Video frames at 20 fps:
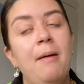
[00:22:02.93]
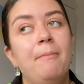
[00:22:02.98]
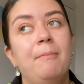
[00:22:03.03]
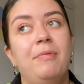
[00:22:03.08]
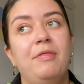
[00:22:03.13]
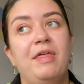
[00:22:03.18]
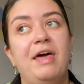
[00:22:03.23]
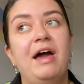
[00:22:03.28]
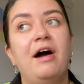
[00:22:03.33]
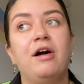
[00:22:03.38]
but
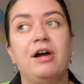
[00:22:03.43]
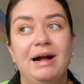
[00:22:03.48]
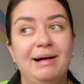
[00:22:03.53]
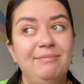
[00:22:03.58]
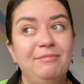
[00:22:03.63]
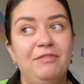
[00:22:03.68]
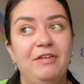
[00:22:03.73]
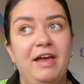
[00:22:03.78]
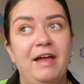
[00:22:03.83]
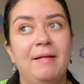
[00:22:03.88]
they are
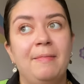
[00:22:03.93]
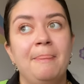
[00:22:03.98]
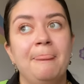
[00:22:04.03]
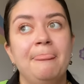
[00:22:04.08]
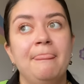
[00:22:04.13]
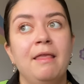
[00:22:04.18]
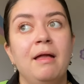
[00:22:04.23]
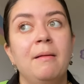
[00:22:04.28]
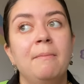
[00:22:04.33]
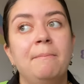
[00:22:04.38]
comfy.
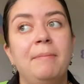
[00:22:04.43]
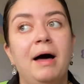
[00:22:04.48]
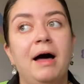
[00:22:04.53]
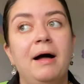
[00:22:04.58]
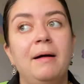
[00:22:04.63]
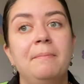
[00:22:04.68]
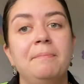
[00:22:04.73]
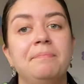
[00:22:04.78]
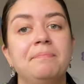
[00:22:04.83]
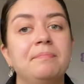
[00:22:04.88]

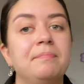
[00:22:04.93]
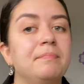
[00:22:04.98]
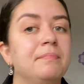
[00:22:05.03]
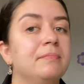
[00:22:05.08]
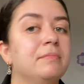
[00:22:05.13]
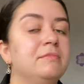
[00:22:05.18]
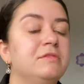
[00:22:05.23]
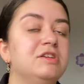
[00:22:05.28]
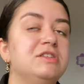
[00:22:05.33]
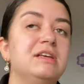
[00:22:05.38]
But
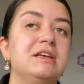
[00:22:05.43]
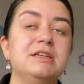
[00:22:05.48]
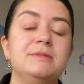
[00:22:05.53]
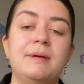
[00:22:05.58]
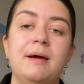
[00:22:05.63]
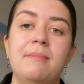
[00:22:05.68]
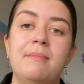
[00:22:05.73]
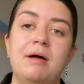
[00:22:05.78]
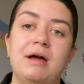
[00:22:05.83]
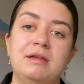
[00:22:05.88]
just something to bear
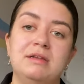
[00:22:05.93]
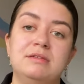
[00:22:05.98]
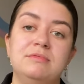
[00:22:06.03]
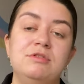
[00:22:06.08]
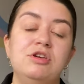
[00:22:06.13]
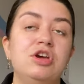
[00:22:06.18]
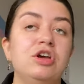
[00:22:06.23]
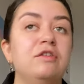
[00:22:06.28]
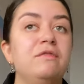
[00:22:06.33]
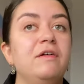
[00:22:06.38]
in mind, you
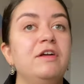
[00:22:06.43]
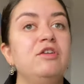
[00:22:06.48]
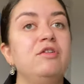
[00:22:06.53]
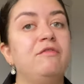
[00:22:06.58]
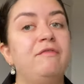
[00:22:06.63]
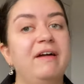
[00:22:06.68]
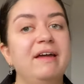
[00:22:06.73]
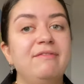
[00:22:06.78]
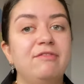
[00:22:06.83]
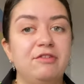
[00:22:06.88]
could find your
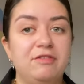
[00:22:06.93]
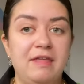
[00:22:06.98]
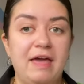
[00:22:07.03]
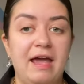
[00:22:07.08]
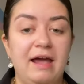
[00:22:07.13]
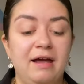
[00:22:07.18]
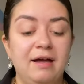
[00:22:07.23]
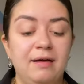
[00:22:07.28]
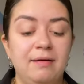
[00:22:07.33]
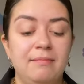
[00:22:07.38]
favourite
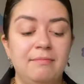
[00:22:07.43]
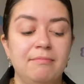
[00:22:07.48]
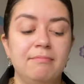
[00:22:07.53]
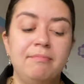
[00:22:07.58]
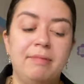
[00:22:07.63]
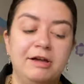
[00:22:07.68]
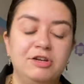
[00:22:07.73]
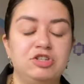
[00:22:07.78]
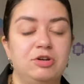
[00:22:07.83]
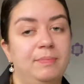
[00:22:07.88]
thing
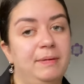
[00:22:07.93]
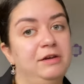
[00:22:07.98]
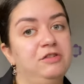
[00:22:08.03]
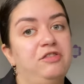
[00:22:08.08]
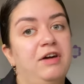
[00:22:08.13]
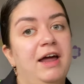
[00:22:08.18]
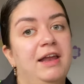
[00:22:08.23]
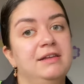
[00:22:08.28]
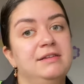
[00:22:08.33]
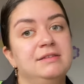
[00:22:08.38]
by shopping
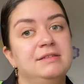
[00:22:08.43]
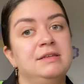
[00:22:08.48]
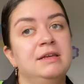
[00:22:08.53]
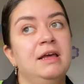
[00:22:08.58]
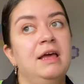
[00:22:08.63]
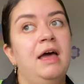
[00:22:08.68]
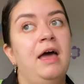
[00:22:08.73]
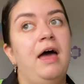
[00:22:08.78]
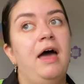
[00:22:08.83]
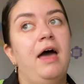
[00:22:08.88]
trends.
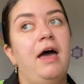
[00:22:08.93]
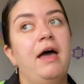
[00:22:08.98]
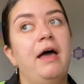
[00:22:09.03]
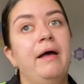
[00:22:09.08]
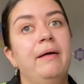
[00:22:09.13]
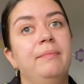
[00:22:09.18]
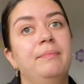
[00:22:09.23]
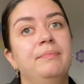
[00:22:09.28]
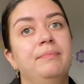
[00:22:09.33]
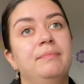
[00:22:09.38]

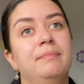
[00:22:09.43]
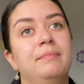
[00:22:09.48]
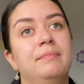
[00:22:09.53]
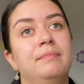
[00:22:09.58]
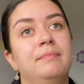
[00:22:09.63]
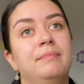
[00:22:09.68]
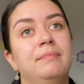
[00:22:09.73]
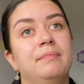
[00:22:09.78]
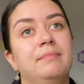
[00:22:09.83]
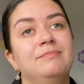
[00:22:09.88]

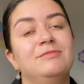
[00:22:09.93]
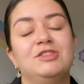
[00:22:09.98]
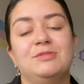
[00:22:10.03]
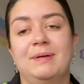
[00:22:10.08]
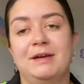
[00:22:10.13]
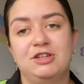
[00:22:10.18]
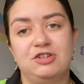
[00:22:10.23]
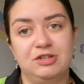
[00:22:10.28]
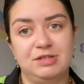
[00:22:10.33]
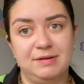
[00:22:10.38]
Just
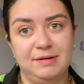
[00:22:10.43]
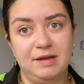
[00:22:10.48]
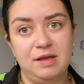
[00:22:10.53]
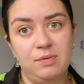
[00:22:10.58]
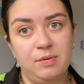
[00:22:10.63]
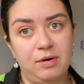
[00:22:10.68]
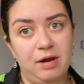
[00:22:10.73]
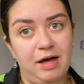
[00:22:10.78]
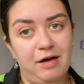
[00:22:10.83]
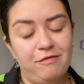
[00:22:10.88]
make sure it's something you
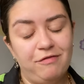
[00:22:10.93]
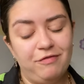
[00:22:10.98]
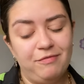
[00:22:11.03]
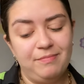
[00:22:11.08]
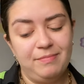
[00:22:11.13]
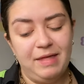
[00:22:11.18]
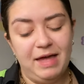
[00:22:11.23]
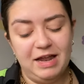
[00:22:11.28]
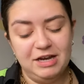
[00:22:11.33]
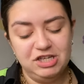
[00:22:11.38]
will love
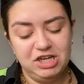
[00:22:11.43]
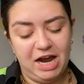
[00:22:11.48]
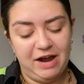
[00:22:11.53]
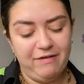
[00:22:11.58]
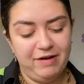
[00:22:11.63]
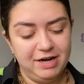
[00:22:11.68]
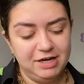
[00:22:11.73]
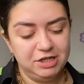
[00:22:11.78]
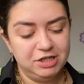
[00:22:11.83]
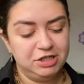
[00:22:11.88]
and
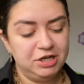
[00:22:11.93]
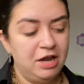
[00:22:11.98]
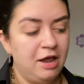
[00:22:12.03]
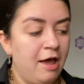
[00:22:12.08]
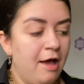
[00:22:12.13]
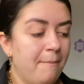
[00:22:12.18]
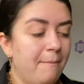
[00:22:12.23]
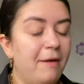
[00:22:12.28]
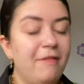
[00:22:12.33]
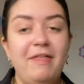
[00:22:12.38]
cherish.
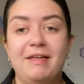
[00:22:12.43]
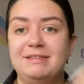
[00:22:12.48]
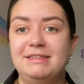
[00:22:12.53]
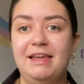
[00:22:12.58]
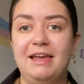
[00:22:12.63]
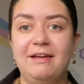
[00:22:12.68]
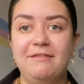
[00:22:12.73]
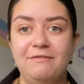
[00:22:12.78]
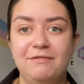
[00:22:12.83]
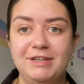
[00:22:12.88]
But that's
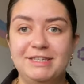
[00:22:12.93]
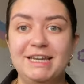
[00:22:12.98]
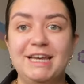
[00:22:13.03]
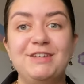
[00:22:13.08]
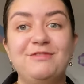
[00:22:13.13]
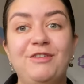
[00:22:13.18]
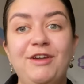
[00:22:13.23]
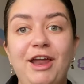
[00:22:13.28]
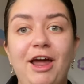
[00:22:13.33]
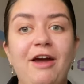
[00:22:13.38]
it for today's
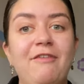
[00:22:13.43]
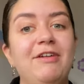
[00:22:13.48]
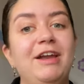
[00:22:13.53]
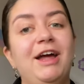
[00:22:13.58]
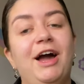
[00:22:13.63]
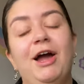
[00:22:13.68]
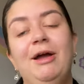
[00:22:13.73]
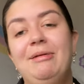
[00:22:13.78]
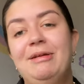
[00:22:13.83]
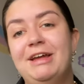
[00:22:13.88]
video. I really
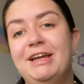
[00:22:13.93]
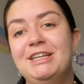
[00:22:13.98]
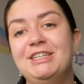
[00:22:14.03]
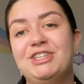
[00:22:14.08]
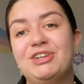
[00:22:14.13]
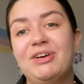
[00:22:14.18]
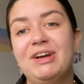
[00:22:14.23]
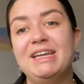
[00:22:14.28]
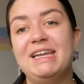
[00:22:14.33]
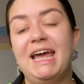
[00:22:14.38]
hope you
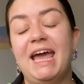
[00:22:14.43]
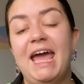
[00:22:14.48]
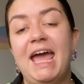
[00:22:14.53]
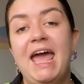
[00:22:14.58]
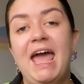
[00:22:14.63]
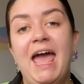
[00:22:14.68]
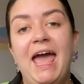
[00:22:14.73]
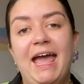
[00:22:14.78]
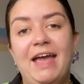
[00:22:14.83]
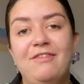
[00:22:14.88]
enjoyed it.
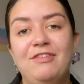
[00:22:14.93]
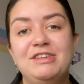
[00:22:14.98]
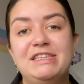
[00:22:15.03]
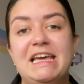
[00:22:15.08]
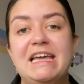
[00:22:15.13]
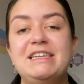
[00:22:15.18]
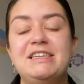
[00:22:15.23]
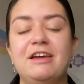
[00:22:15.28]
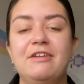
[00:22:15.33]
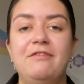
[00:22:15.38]
If you
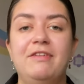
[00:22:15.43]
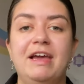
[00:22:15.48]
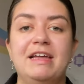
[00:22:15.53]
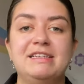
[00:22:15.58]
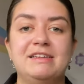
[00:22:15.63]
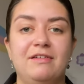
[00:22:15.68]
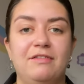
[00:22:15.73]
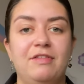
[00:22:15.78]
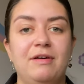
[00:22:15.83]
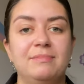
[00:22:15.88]
did, don't forget to
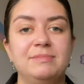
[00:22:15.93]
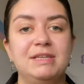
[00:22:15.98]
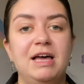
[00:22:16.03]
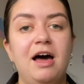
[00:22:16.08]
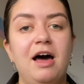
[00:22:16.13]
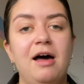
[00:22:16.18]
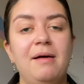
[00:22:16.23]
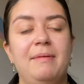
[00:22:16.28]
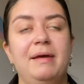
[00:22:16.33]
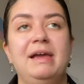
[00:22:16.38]
give it a thumbs
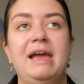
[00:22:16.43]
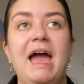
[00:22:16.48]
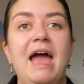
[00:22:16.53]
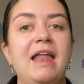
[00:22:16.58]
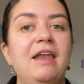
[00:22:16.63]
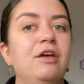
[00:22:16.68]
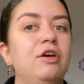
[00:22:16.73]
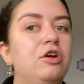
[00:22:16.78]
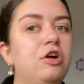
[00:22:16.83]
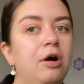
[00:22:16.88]
up.
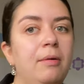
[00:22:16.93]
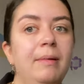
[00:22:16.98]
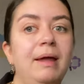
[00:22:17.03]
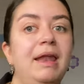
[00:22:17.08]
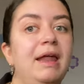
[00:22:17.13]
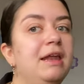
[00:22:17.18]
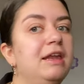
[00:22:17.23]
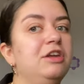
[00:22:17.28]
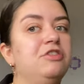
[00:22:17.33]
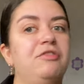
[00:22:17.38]
Again, comment
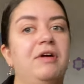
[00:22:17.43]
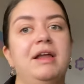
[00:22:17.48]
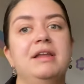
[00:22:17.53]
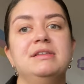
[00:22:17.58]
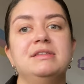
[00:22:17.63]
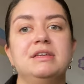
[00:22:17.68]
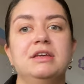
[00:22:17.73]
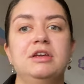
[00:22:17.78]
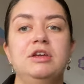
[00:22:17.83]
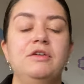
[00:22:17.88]
any trends
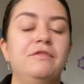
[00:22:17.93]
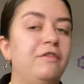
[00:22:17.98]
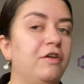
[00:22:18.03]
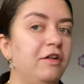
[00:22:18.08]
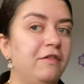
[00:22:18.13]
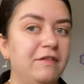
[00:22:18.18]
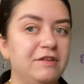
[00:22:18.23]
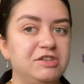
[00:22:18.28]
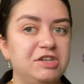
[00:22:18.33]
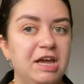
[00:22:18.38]
that you followed
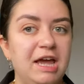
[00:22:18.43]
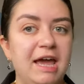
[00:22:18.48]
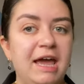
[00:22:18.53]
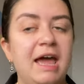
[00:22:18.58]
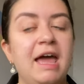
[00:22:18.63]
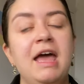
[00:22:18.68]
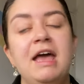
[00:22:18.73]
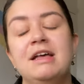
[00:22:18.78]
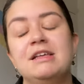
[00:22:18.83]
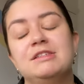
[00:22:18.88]
this year.
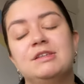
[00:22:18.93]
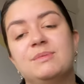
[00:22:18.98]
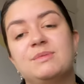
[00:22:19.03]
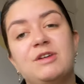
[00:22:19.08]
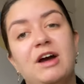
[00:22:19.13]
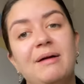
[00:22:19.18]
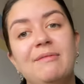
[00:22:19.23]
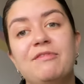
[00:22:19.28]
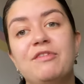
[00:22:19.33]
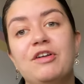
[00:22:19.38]

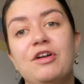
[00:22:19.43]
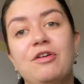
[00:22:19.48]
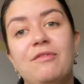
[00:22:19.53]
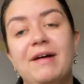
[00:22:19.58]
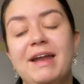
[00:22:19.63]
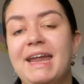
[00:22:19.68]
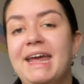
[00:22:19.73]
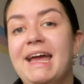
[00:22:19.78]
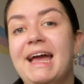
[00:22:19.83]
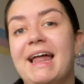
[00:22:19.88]
Subscribe if you're not
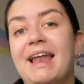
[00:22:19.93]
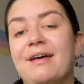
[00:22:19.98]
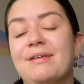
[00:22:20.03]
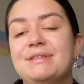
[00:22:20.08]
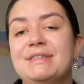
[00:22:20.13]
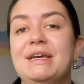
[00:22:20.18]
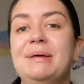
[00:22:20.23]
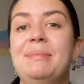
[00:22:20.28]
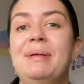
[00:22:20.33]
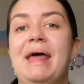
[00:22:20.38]
already, and I'll
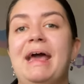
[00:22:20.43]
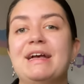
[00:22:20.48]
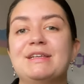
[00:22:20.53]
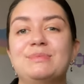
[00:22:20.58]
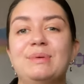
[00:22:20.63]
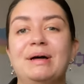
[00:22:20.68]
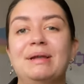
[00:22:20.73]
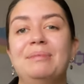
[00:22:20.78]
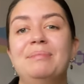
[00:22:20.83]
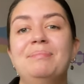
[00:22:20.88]
see you on the next
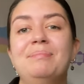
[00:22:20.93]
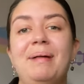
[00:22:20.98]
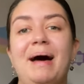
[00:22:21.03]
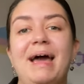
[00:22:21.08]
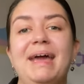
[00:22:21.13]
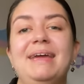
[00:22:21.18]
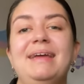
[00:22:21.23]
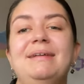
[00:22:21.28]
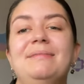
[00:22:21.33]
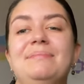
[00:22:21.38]
one.
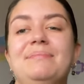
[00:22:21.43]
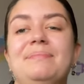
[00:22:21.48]
Bye.